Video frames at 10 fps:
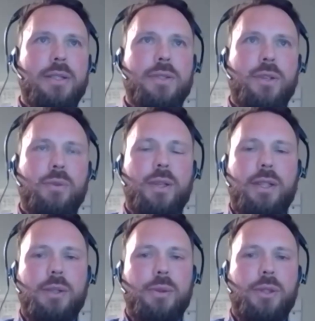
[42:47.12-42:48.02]
of software
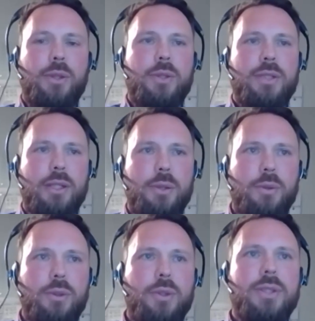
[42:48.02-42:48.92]
that you'll
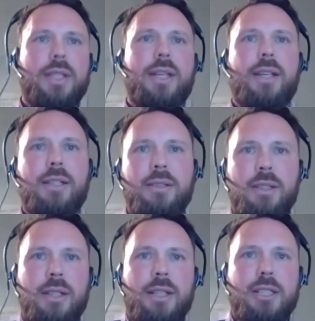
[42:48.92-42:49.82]
use together
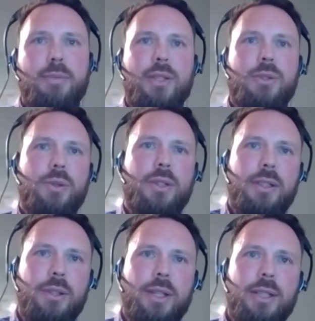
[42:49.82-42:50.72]
to make sure that
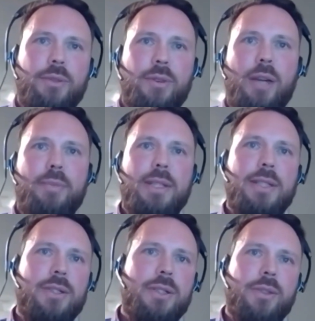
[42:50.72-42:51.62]
you're getting the right
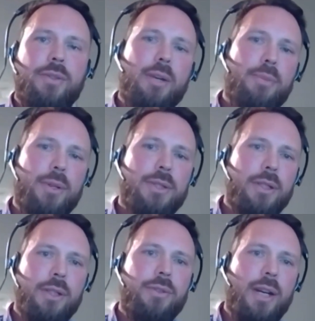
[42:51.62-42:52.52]
message to the right person
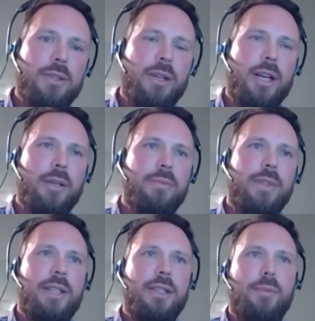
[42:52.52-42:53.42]
at the right time
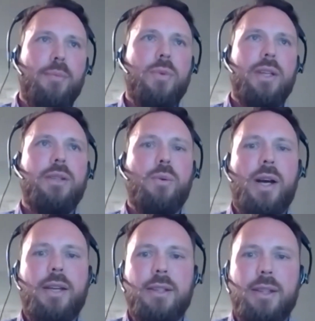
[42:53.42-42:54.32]
in the
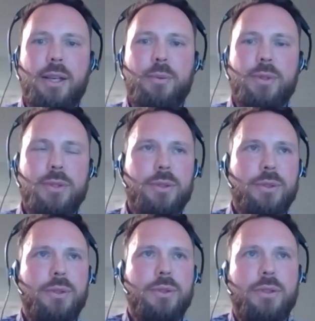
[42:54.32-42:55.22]
way that they want
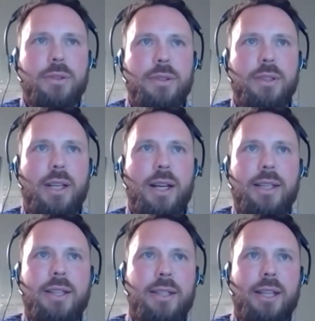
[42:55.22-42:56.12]
to
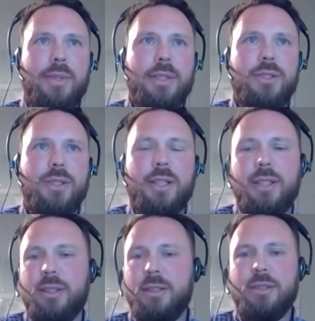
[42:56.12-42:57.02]
hear that message. And I
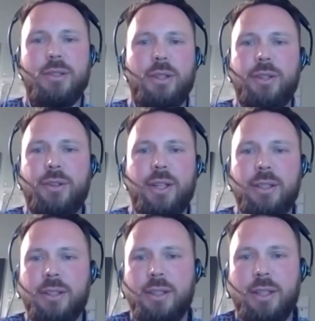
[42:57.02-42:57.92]
think totally agree
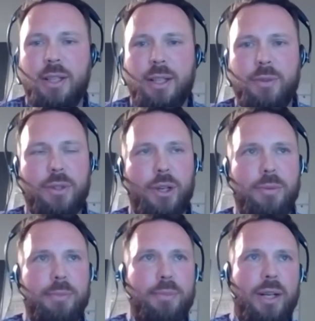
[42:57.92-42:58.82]
with
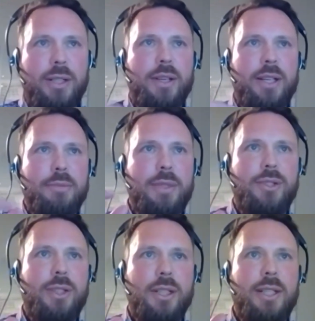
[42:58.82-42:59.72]
Toby, bite-sized
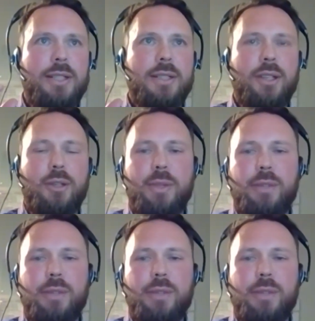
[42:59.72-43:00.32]
messaging is going to be the